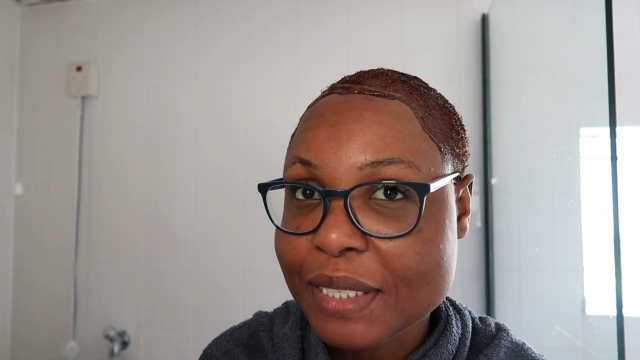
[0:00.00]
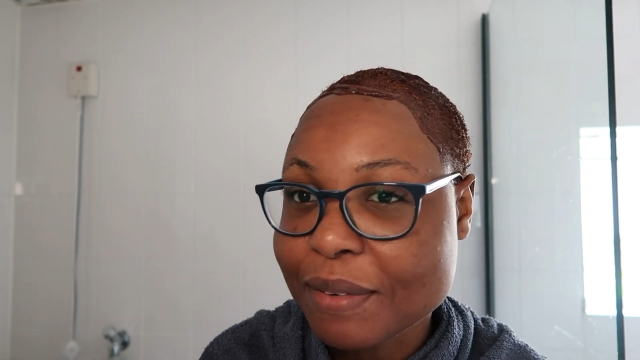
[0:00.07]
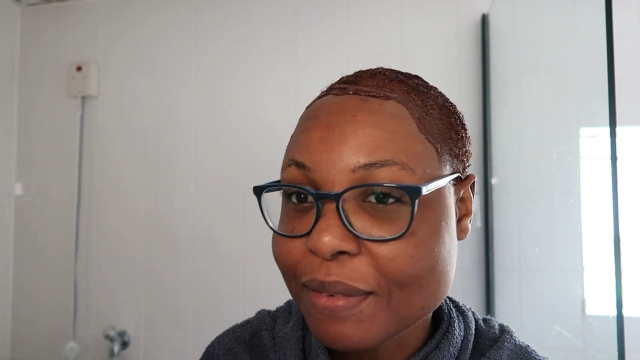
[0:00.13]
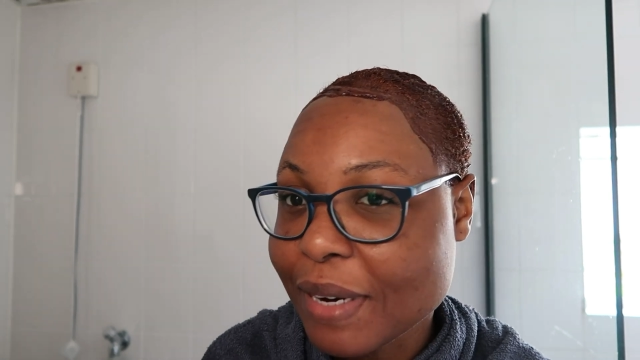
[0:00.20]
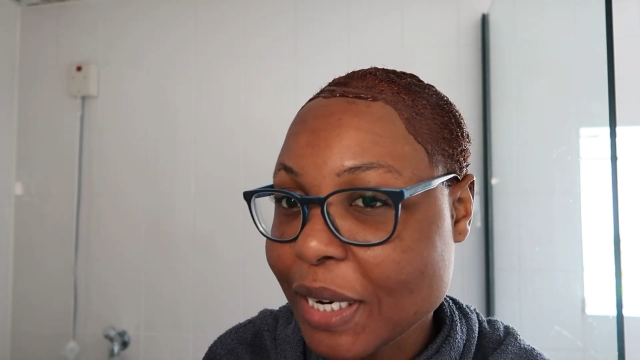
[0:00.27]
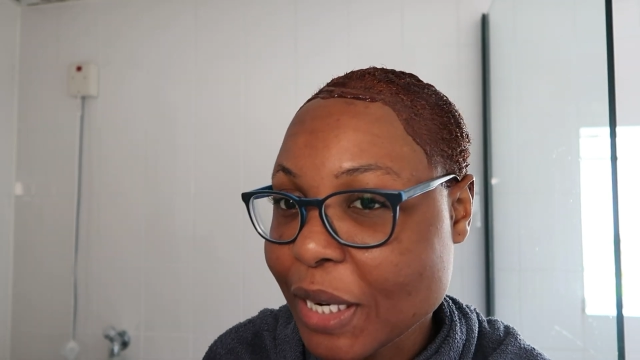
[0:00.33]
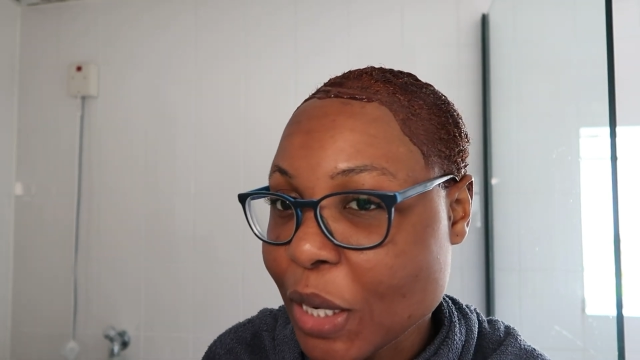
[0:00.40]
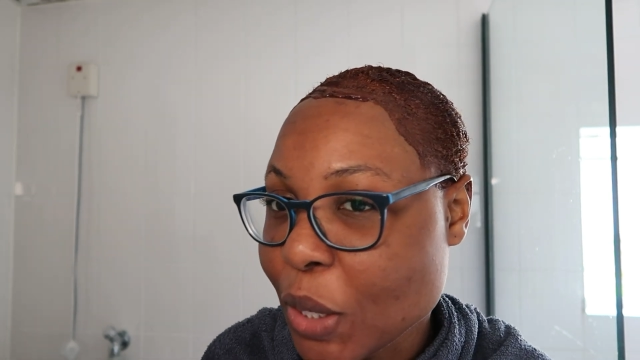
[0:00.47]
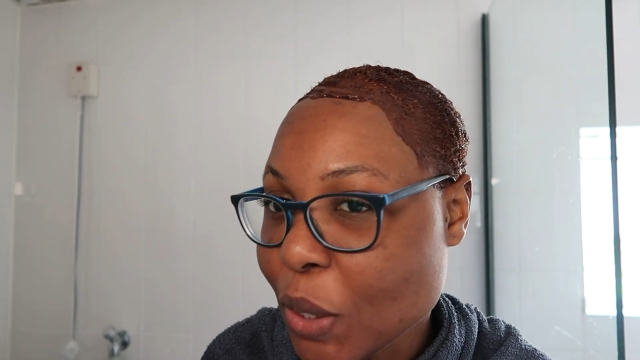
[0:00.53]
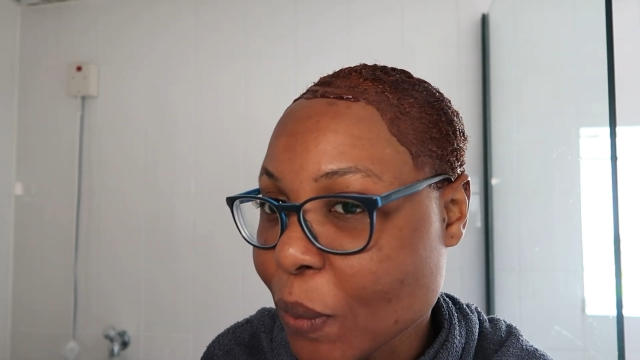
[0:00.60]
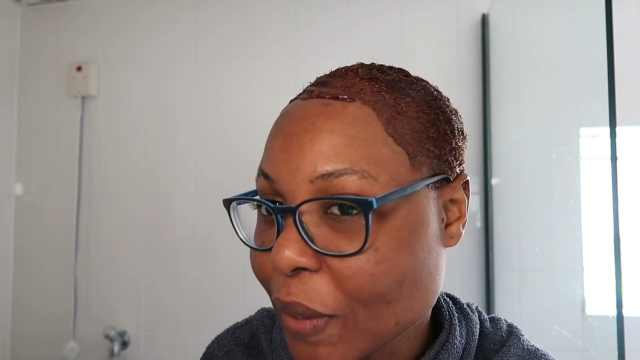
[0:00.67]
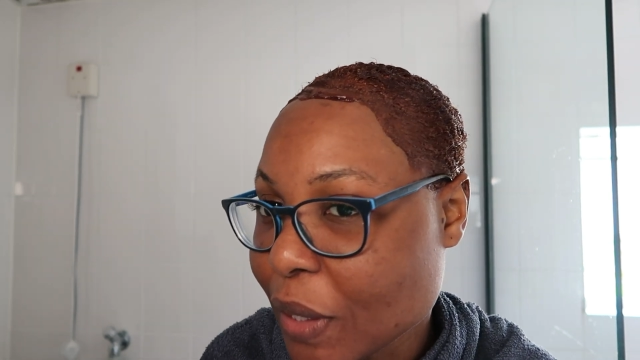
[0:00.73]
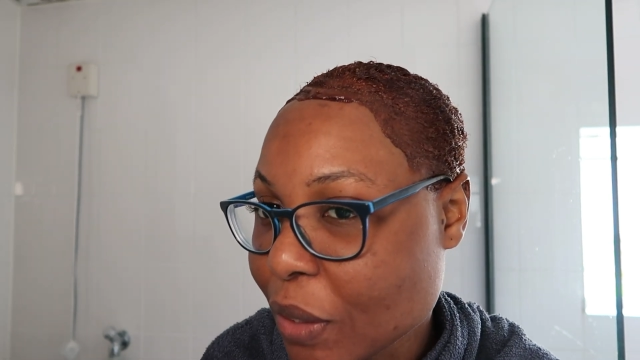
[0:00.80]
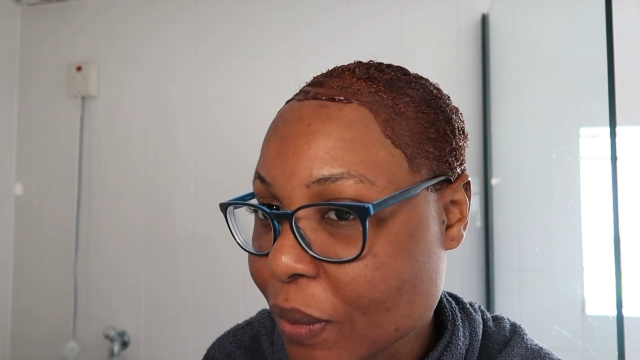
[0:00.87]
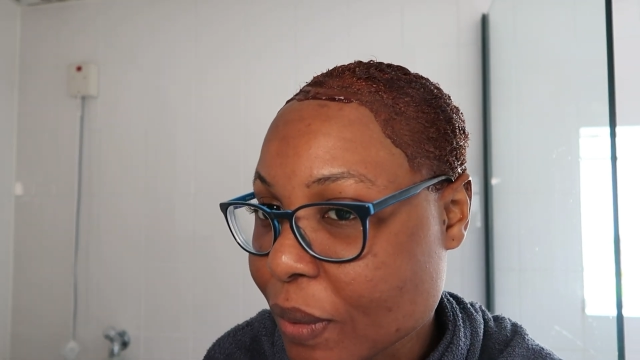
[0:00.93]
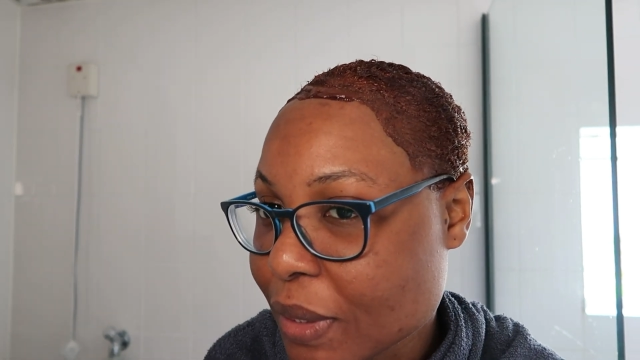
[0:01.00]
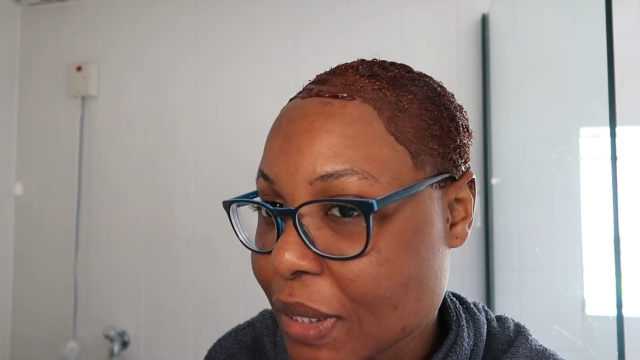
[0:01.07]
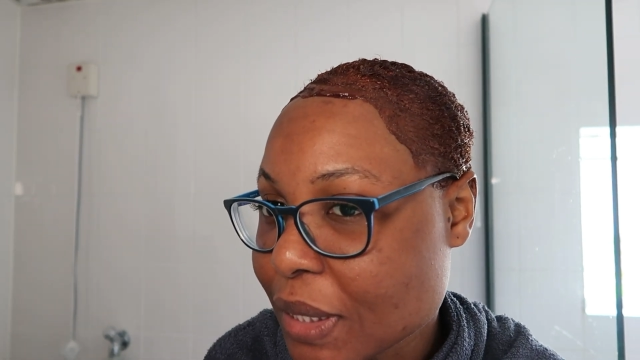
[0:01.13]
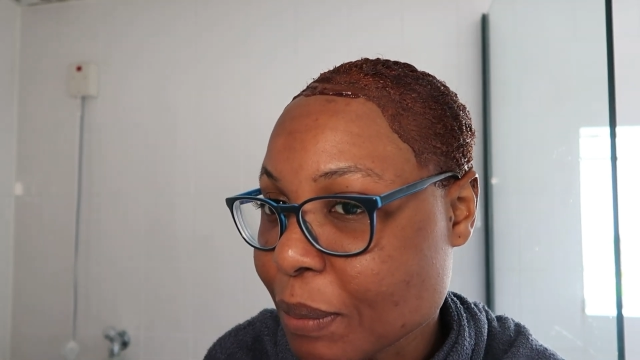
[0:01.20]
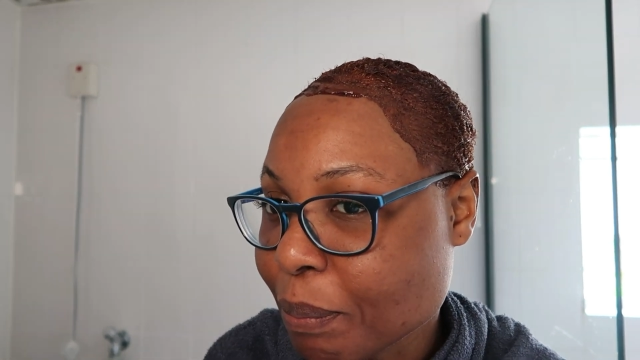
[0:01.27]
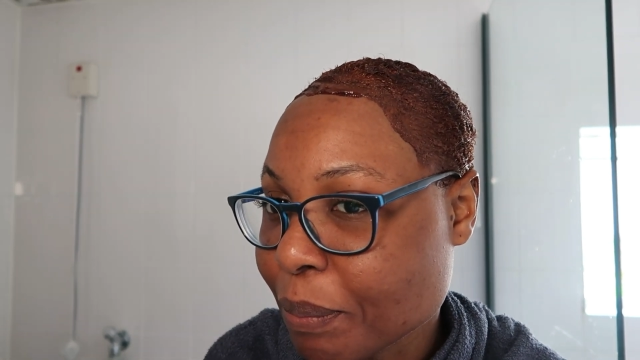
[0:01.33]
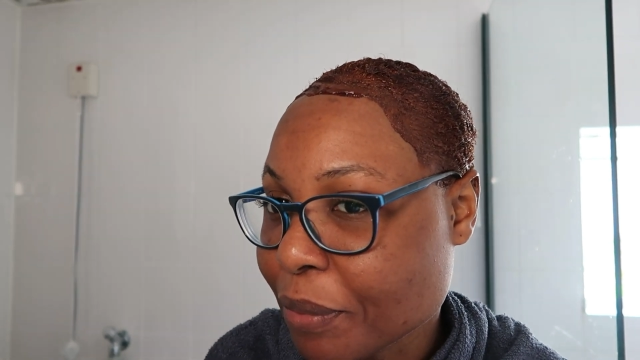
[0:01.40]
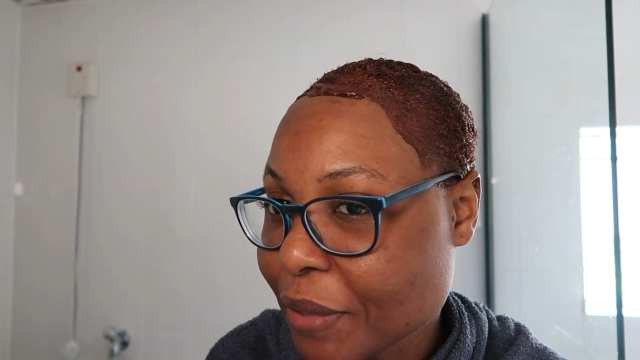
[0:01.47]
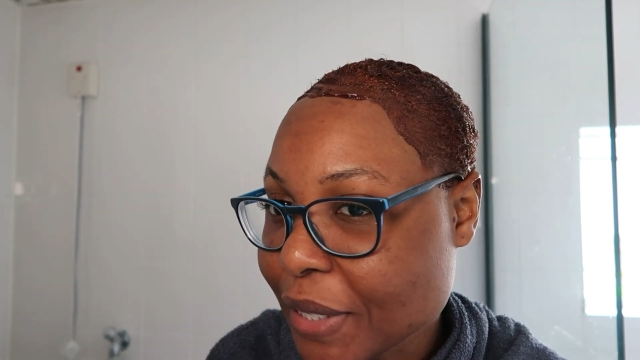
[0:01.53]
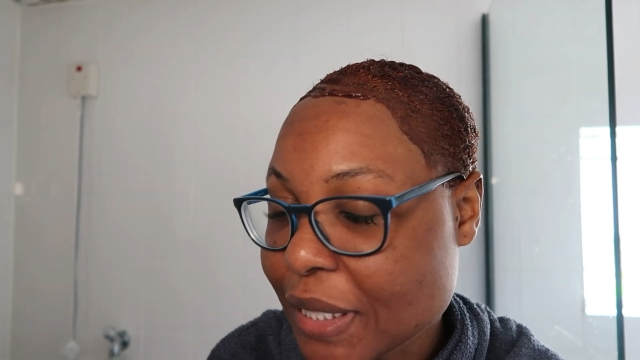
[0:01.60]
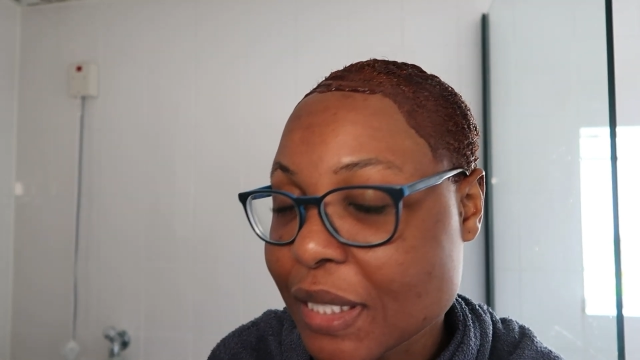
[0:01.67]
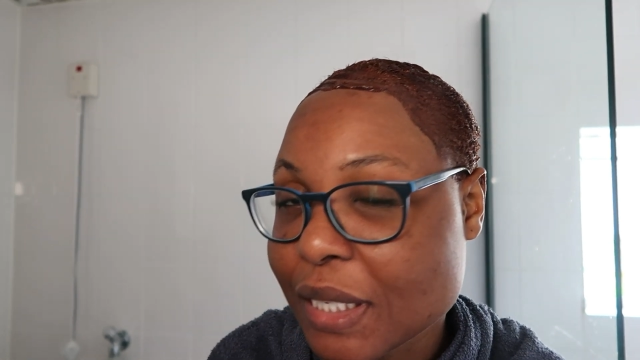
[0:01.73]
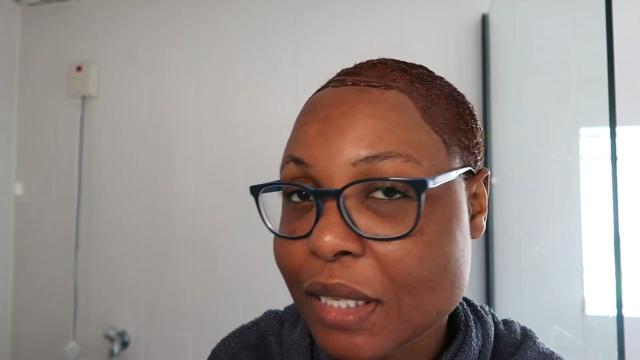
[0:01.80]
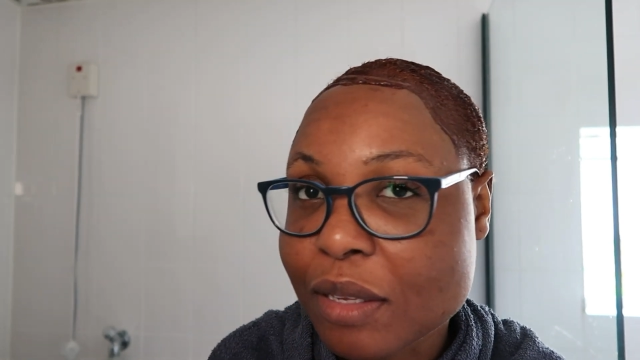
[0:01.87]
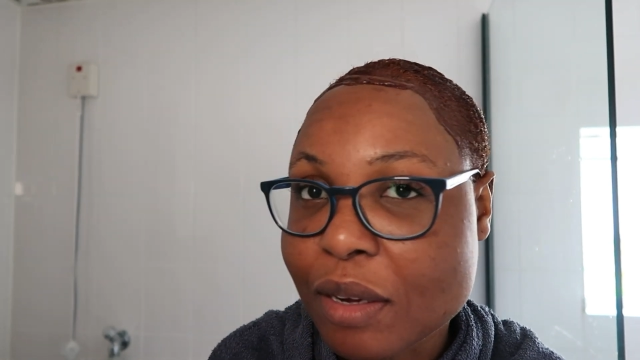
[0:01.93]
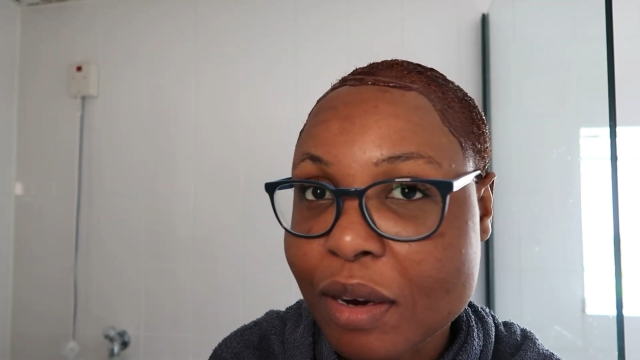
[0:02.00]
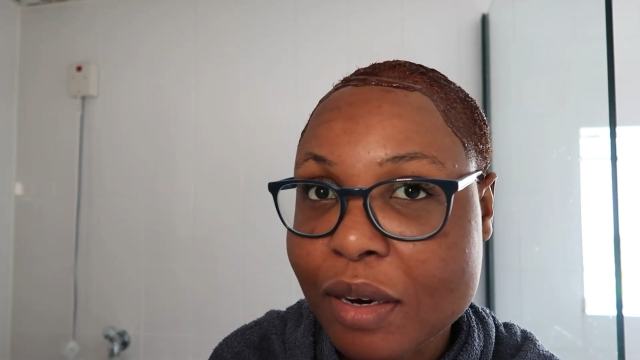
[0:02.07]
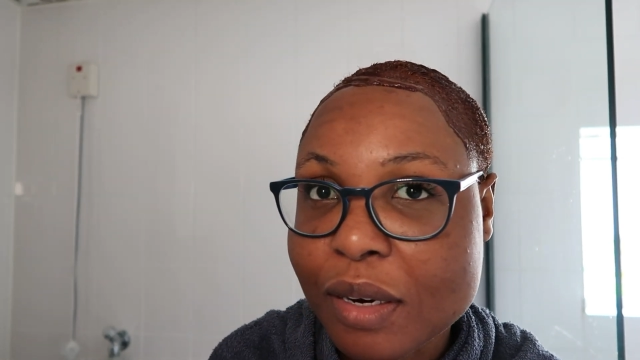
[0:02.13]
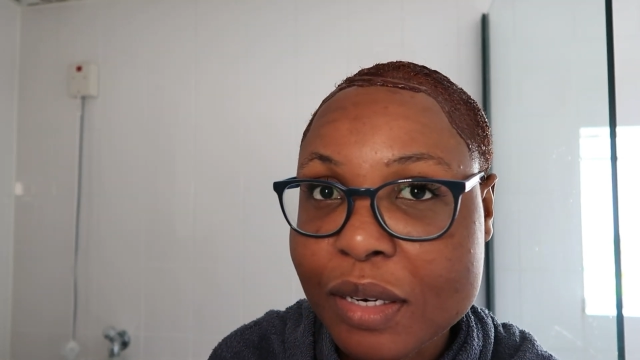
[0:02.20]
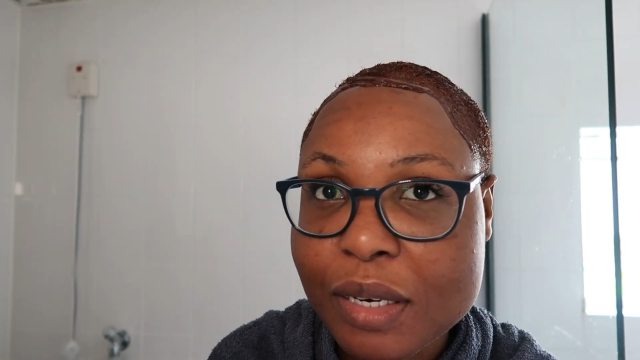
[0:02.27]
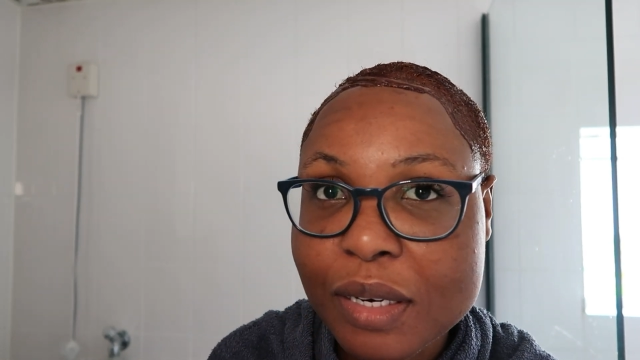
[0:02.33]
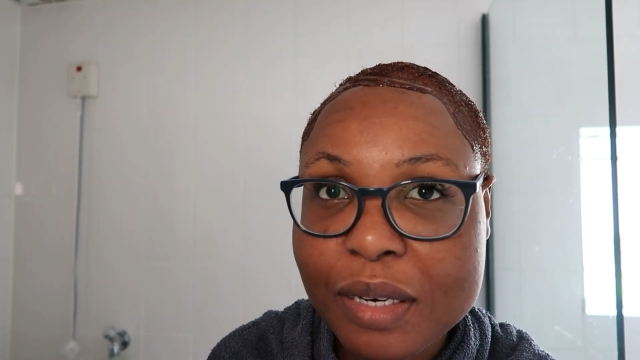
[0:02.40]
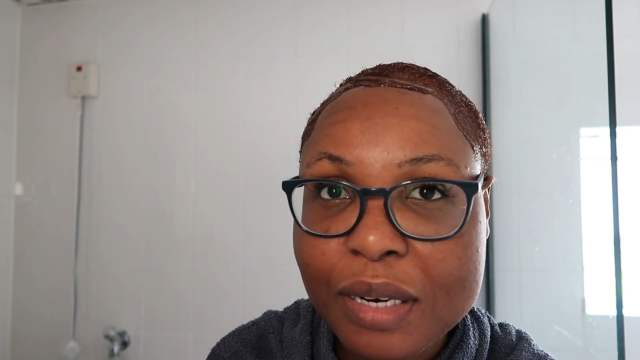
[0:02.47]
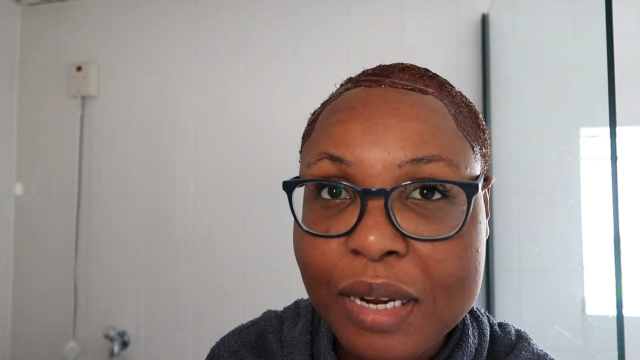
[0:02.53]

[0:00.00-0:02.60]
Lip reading: and right now it looks pretty dark.